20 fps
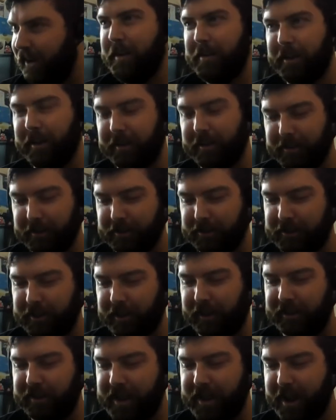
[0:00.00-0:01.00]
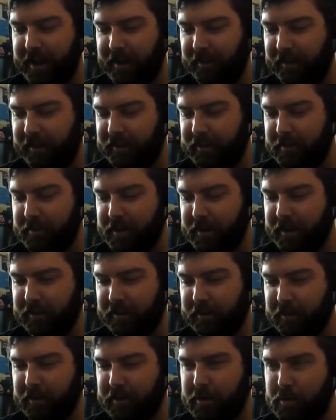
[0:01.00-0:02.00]
They're they're still at Yale doing
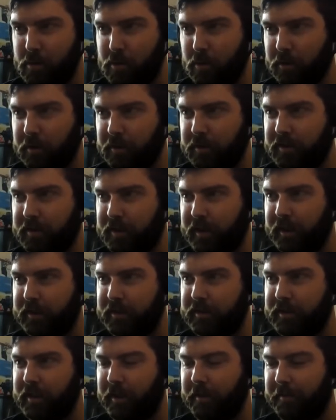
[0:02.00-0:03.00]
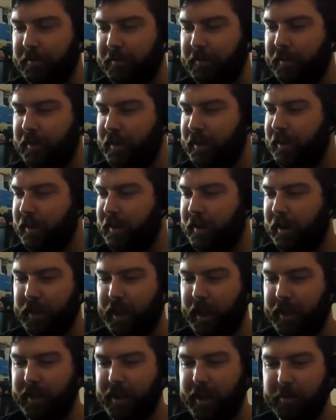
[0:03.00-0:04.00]
doing cool earth science stuff
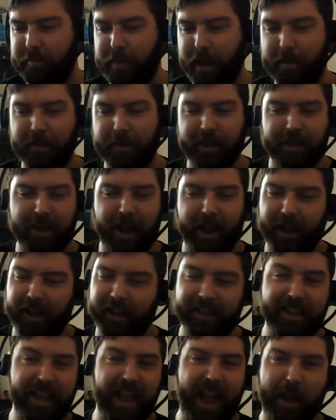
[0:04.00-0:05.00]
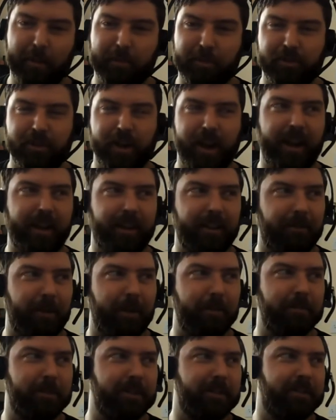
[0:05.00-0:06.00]
and then maybe yeah in the abstract if
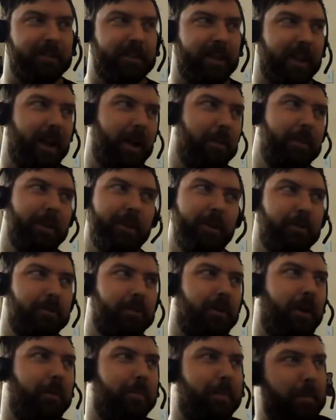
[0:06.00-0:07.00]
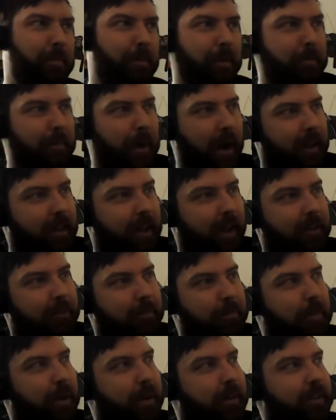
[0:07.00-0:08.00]
i'm just say i mean those are all people in my life
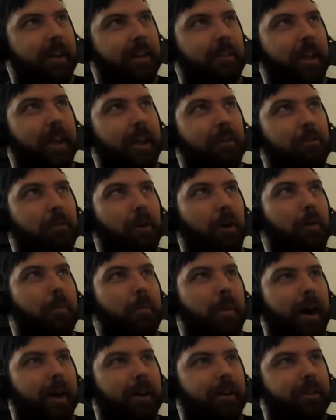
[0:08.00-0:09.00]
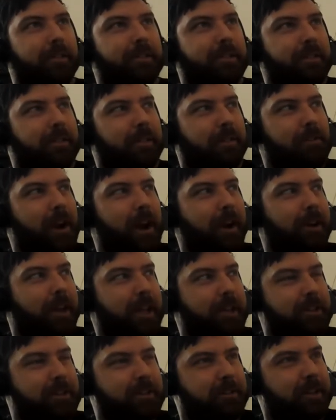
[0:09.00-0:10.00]
but like role models throughout
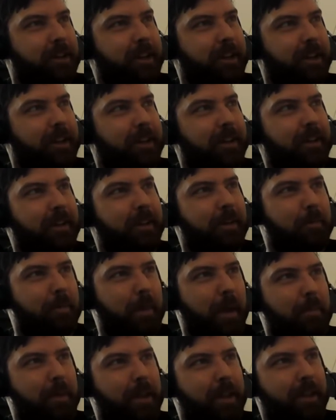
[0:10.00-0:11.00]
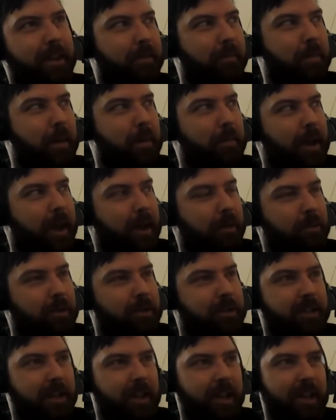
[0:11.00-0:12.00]
history maybe maybe i would
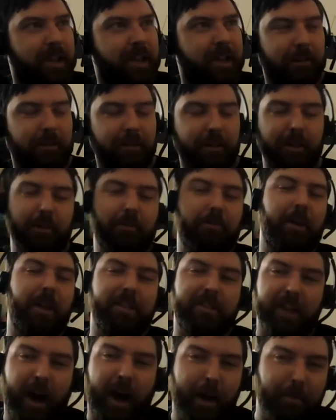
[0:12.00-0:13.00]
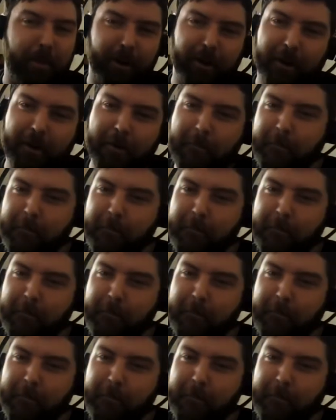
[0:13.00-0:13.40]
say like grace hopper